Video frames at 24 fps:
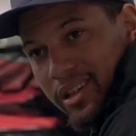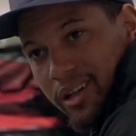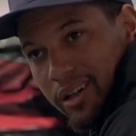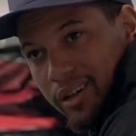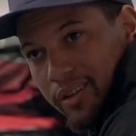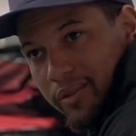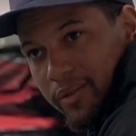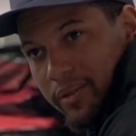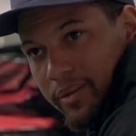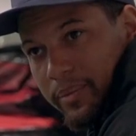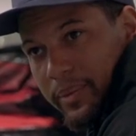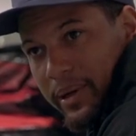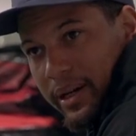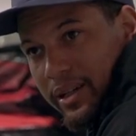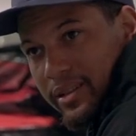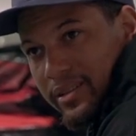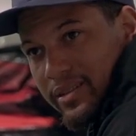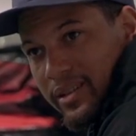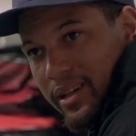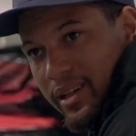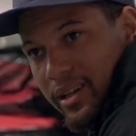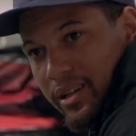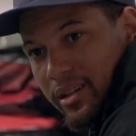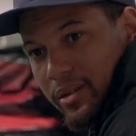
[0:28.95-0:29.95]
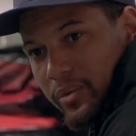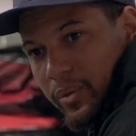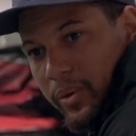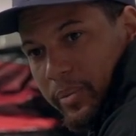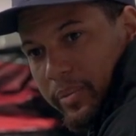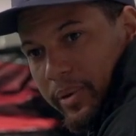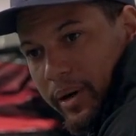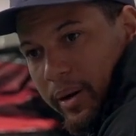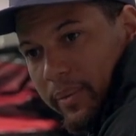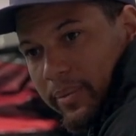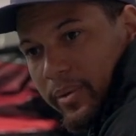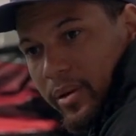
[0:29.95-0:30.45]
tell from the mindset, we
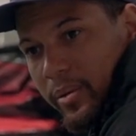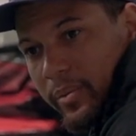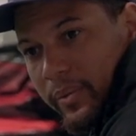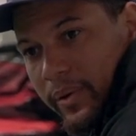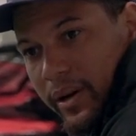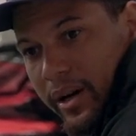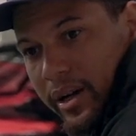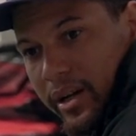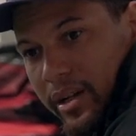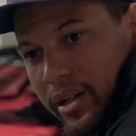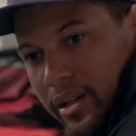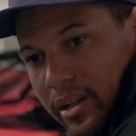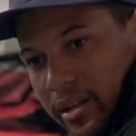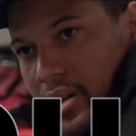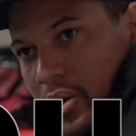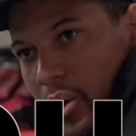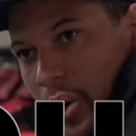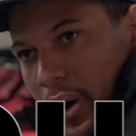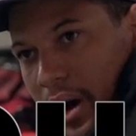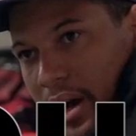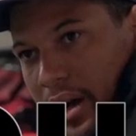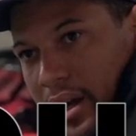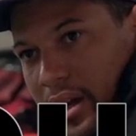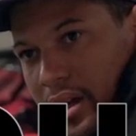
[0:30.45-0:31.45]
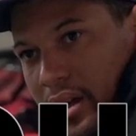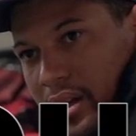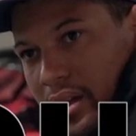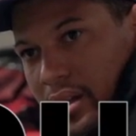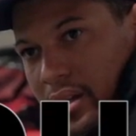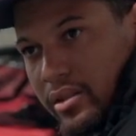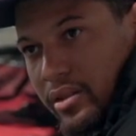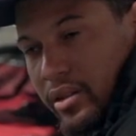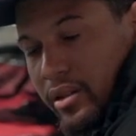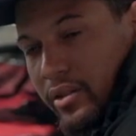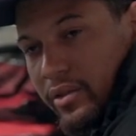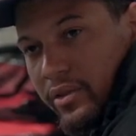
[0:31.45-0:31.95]
prepped them right, quiet. It's
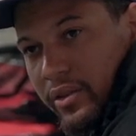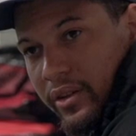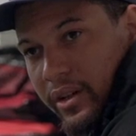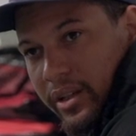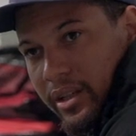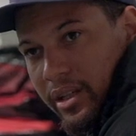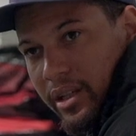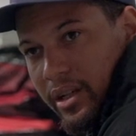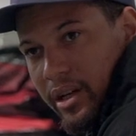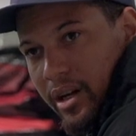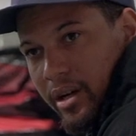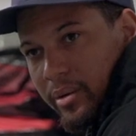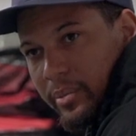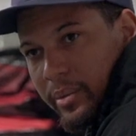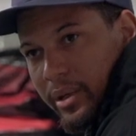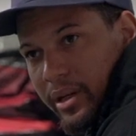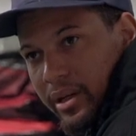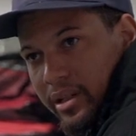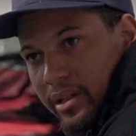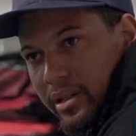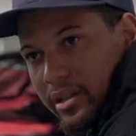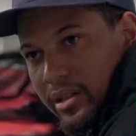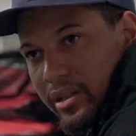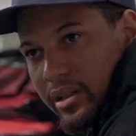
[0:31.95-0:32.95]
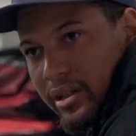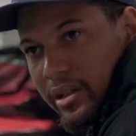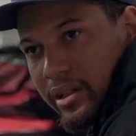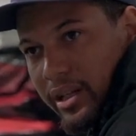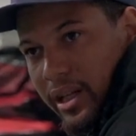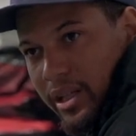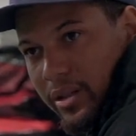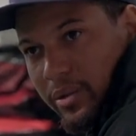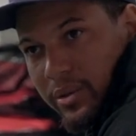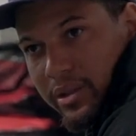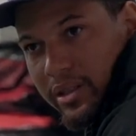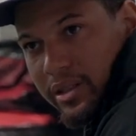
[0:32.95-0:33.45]
going to feel like the combine, and
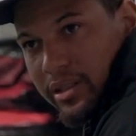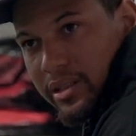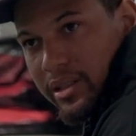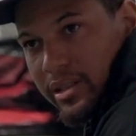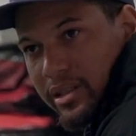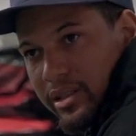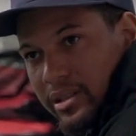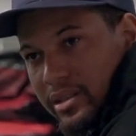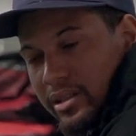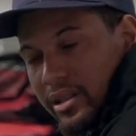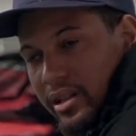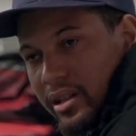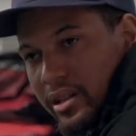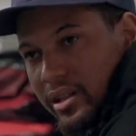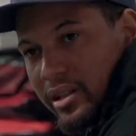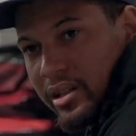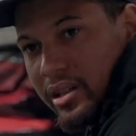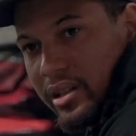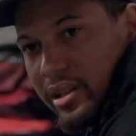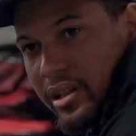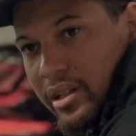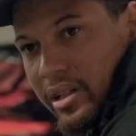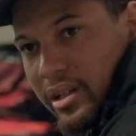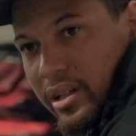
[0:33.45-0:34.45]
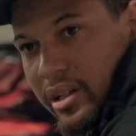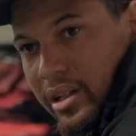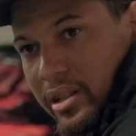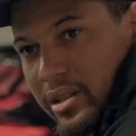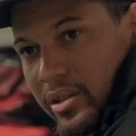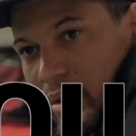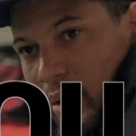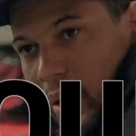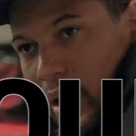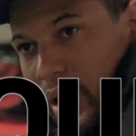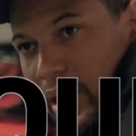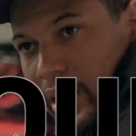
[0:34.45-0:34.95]
that's what this is,
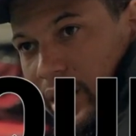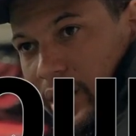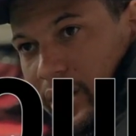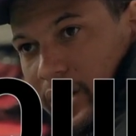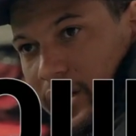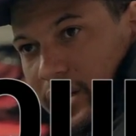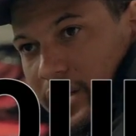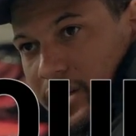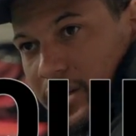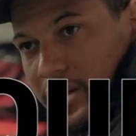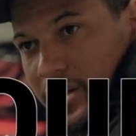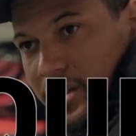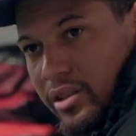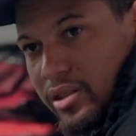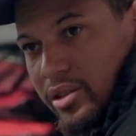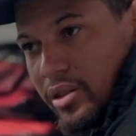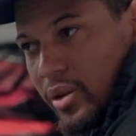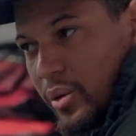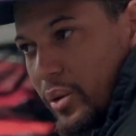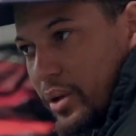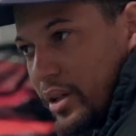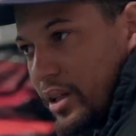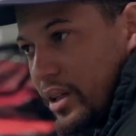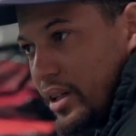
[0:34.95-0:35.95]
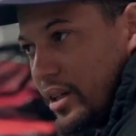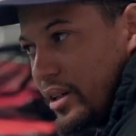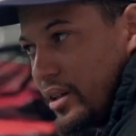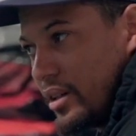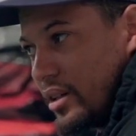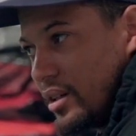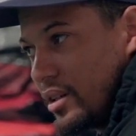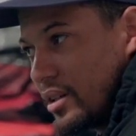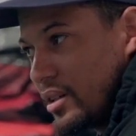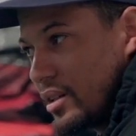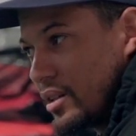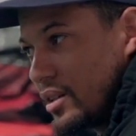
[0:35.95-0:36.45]
quiet. There's no one here
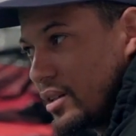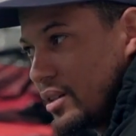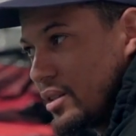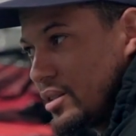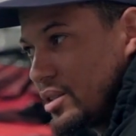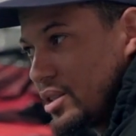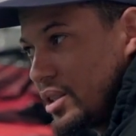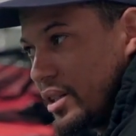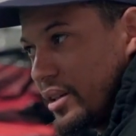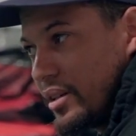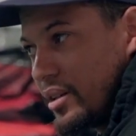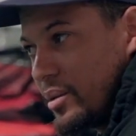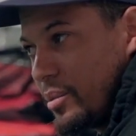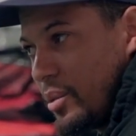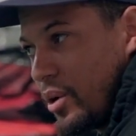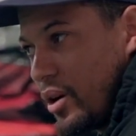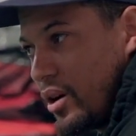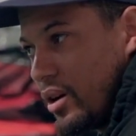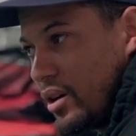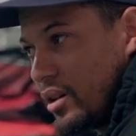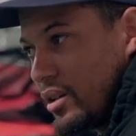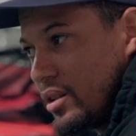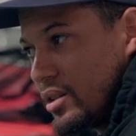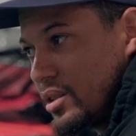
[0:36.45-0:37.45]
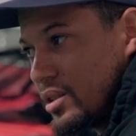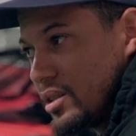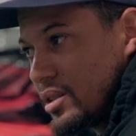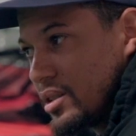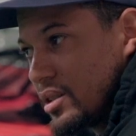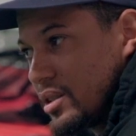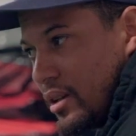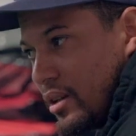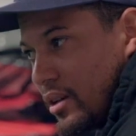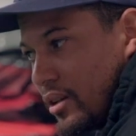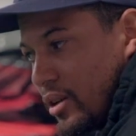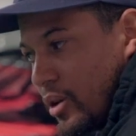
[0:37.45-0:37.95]
to cheer them on. There's
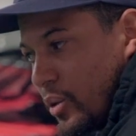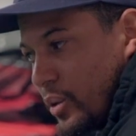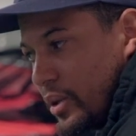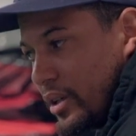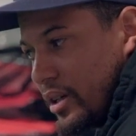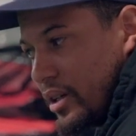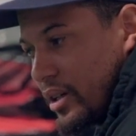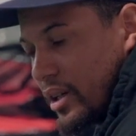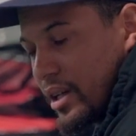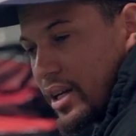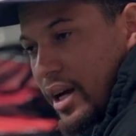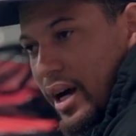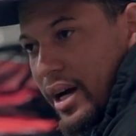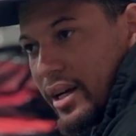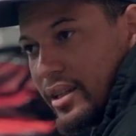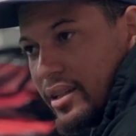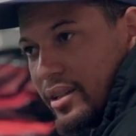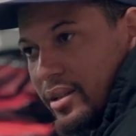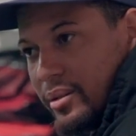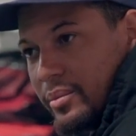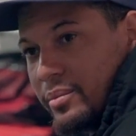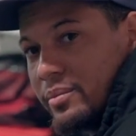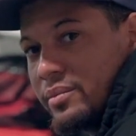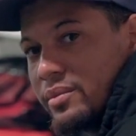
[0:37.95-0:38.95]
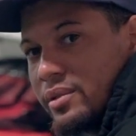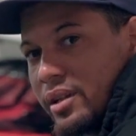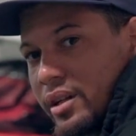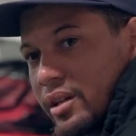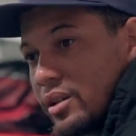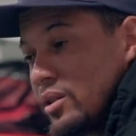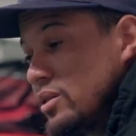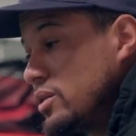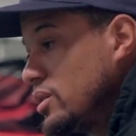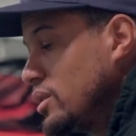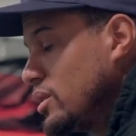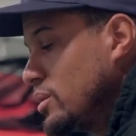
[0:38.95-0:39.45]
you know, no one here to guide them. As
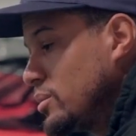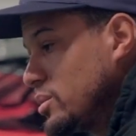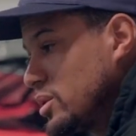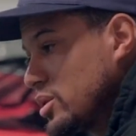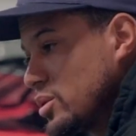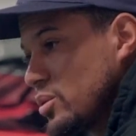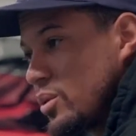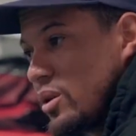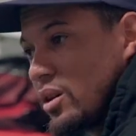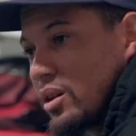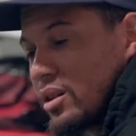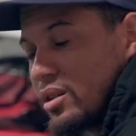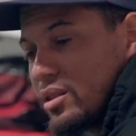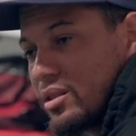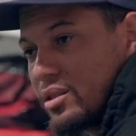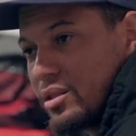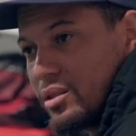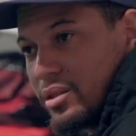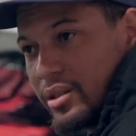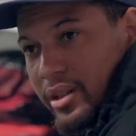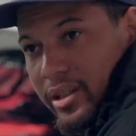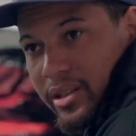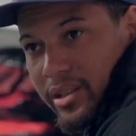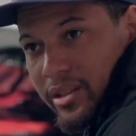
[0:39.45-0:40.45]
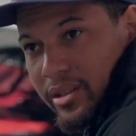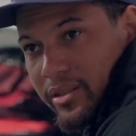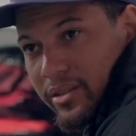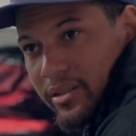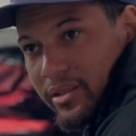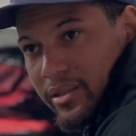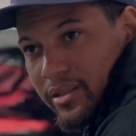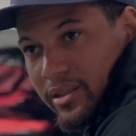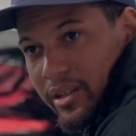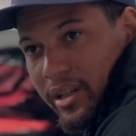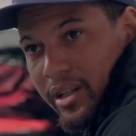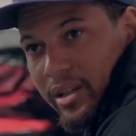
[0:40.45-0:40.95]
you see them just walking through, like they
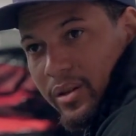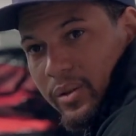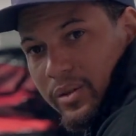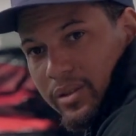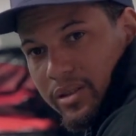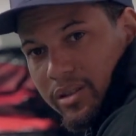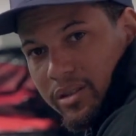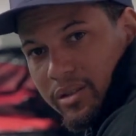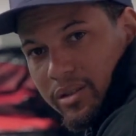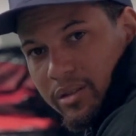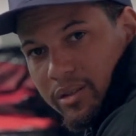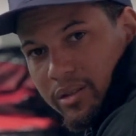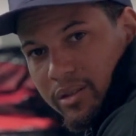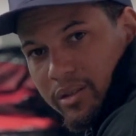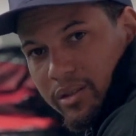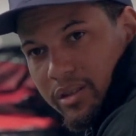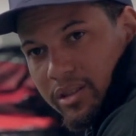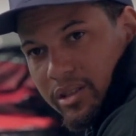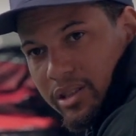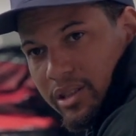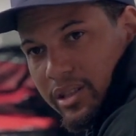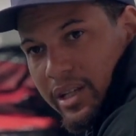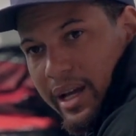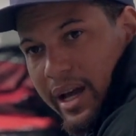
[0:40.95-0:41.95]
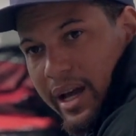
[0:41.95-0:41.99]
they know what to do. It's just